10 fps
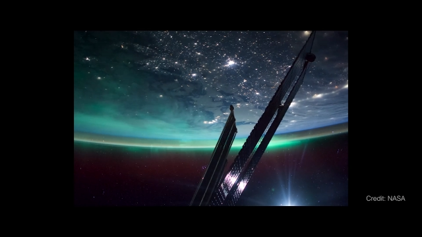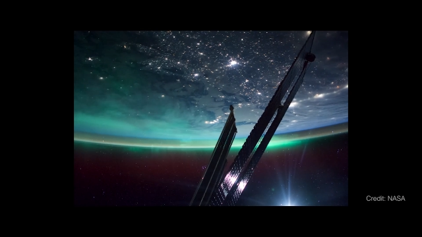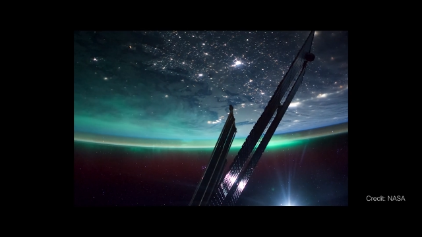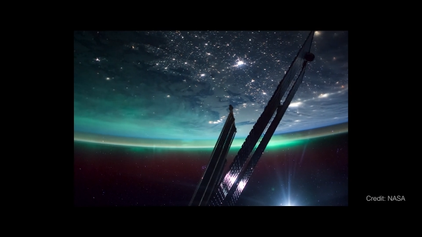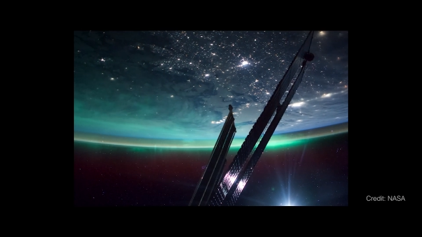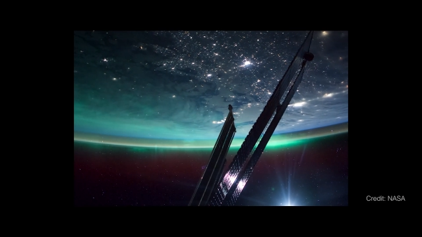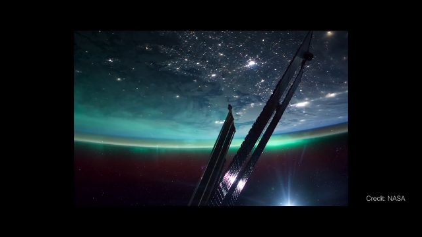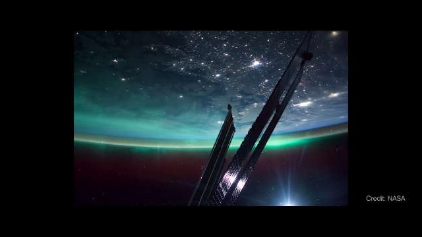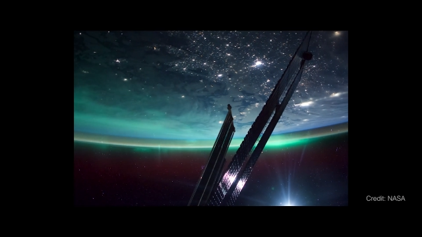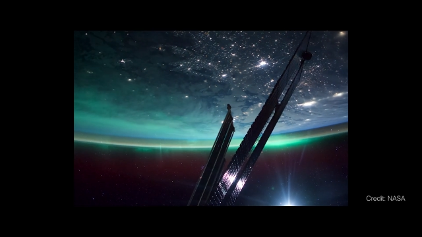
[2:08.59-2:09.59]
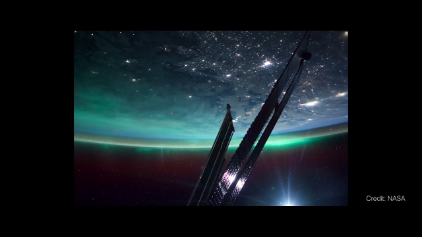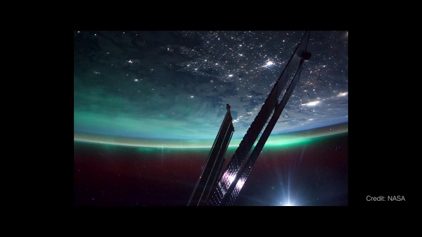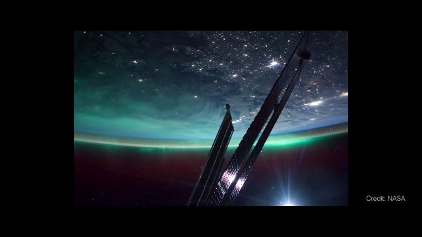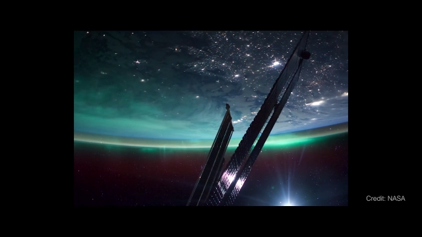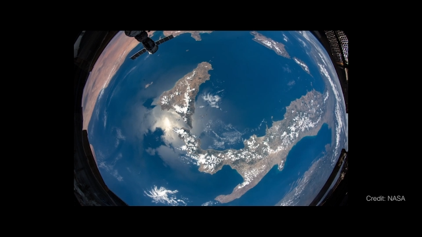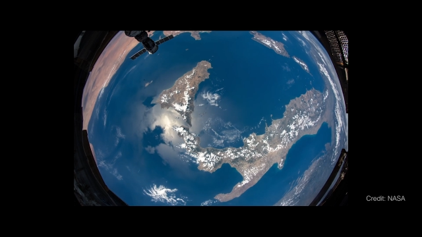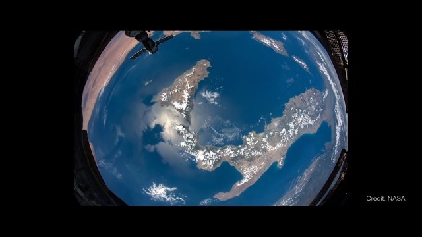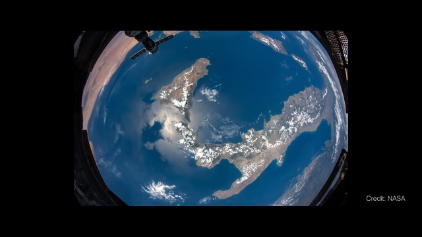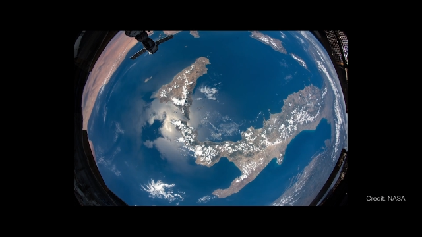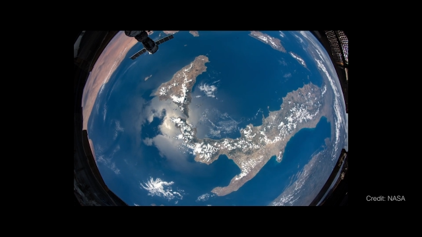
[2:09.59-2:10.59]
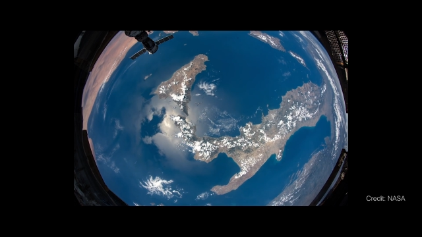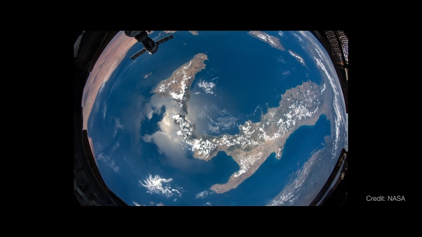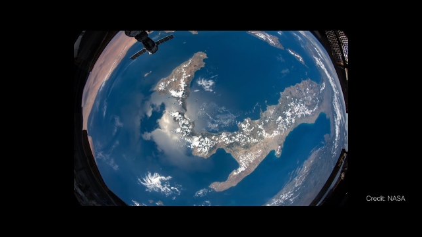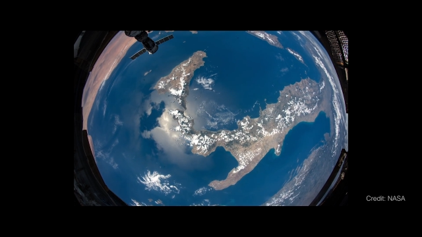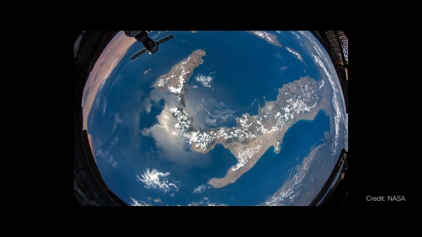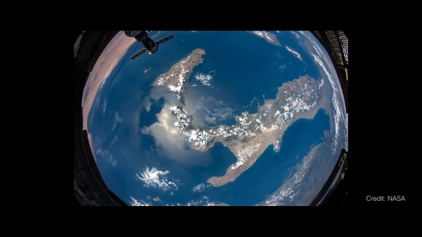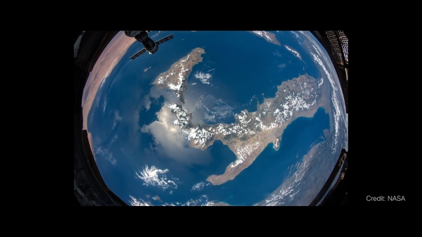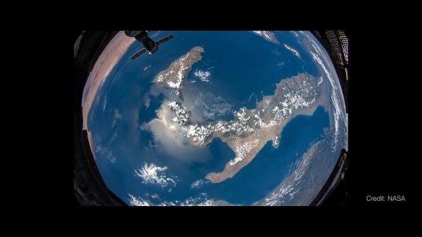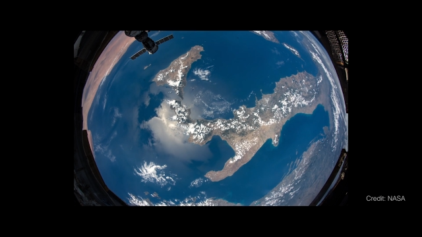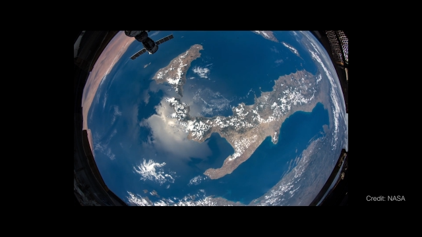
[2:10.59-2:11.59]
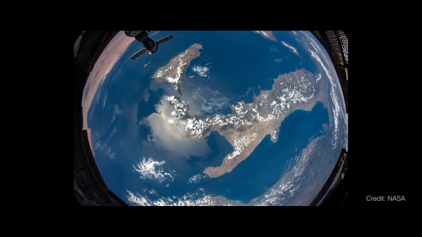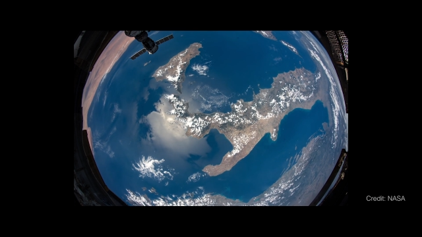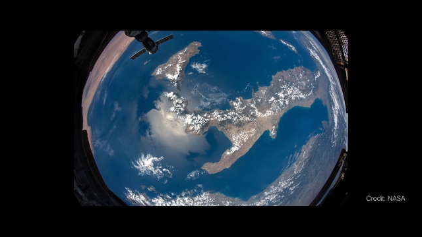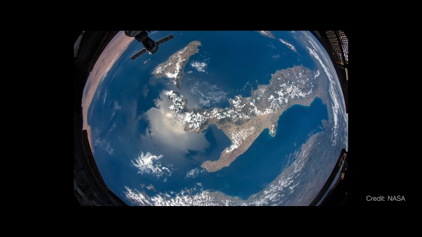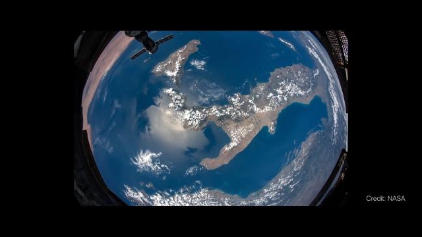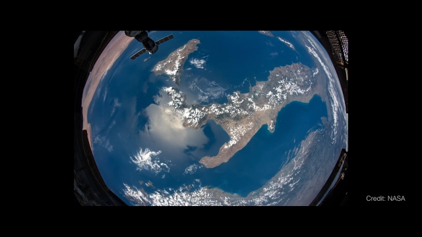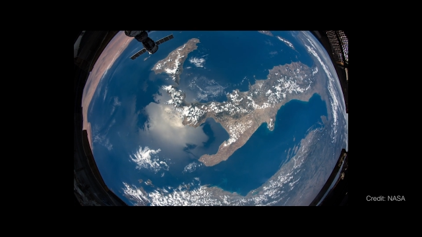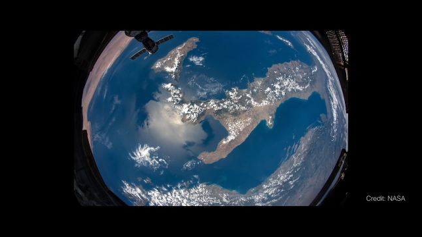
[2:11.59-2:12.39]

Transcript: [unreadable: no face in view]